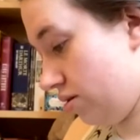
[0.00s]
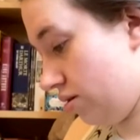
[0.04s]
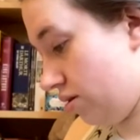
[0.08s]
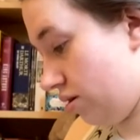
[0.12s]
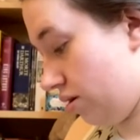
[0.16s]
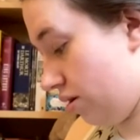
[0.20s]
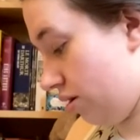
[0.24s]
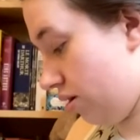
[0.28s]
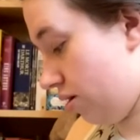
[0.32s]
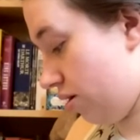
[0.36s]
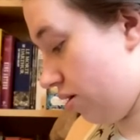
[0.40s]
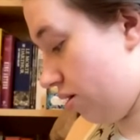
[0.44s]

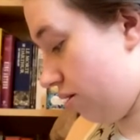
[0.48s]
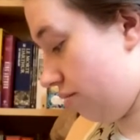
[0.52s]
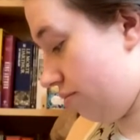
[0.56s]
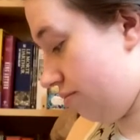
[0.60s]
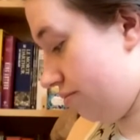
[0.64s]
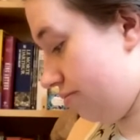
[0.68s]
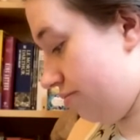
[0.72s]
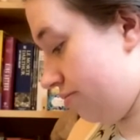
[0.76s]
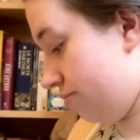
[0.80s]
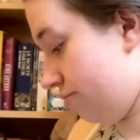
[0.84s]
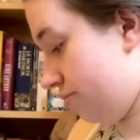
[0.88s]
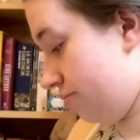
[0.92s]

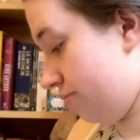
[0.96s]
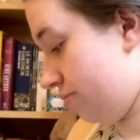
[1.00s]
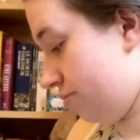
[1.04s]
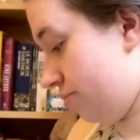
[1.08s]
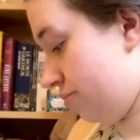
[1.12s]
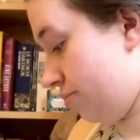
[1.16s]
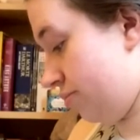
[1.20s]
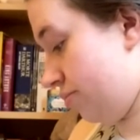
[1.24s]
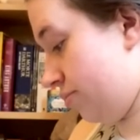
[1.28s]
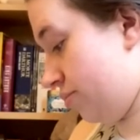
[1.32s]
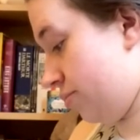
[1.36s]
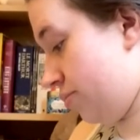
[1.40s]
The
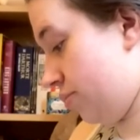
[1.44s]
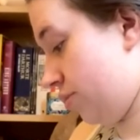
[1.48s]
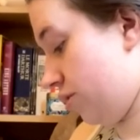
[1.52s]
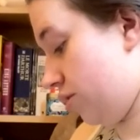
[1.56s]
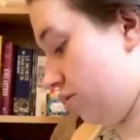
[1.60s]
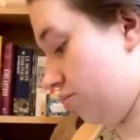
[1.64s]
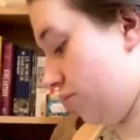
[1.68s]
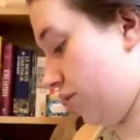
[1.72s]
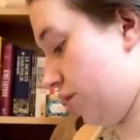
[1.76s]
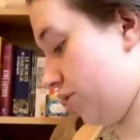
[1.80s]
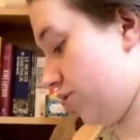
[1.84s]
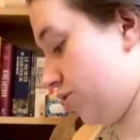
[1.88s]

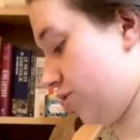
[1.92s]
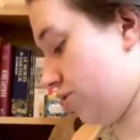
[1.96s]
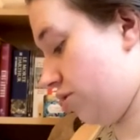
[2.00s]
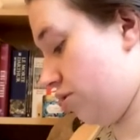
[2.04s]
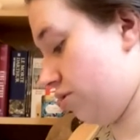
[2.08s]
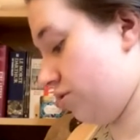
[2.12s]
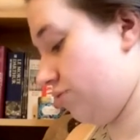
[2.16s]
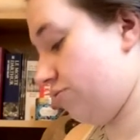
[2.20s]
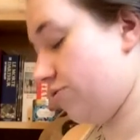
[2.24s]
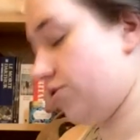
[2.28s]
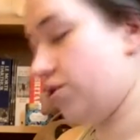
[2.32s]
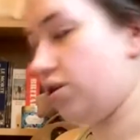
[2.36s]
witch
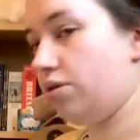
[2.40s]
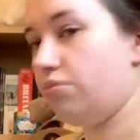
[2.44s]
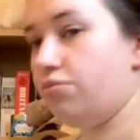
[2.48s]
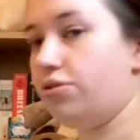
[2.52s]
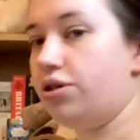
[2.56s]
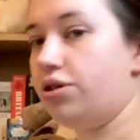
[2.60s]
girls for some